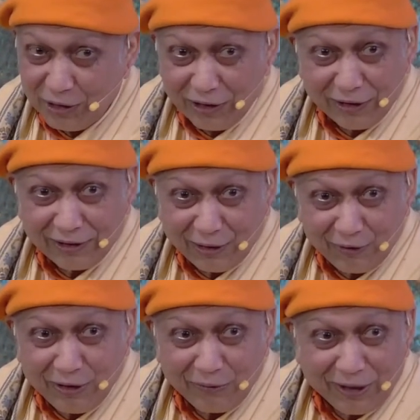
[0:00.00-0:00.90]
Well, he
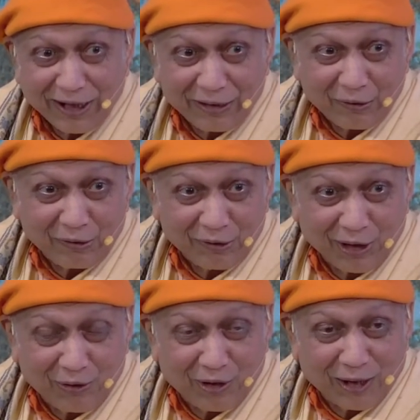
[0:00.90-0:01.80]
is everywhere.